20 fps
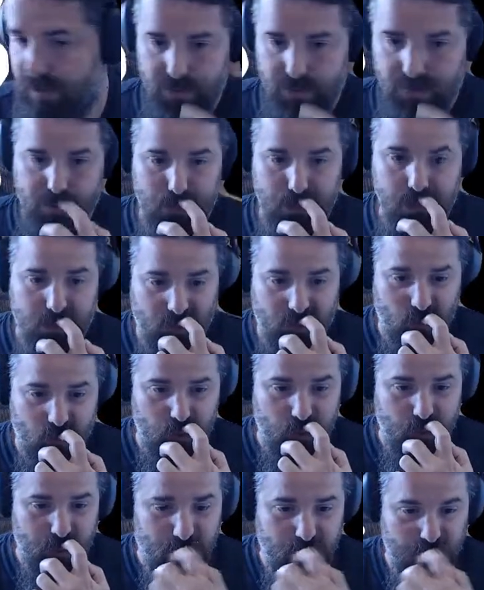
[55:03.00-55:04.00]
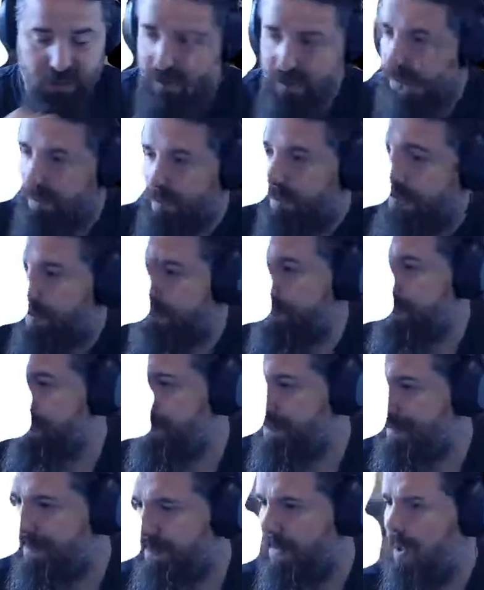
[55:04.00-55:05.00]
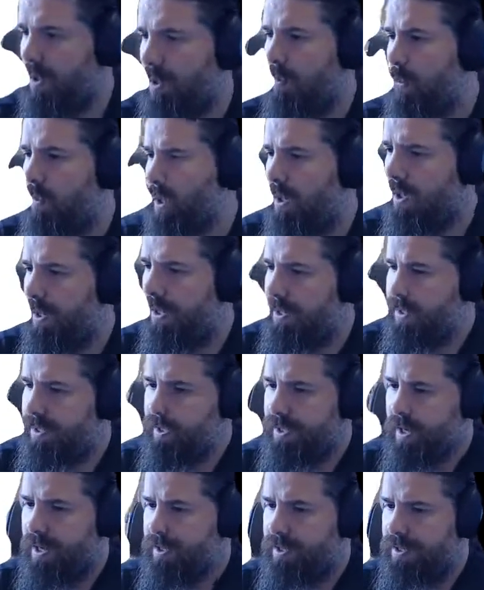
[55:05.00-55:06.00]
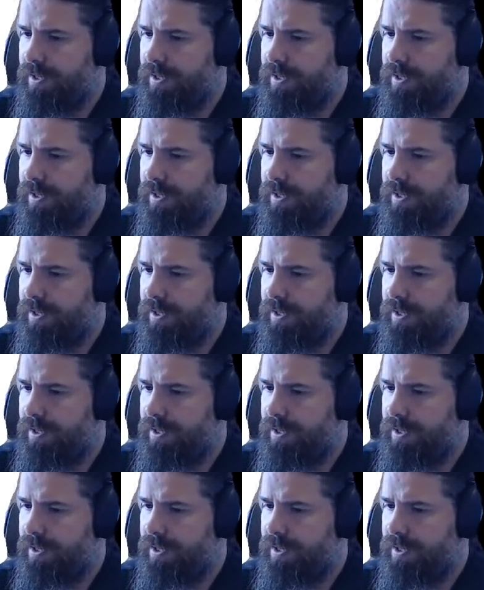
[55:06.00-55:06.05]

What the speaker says: what I thought it would do. Why is that?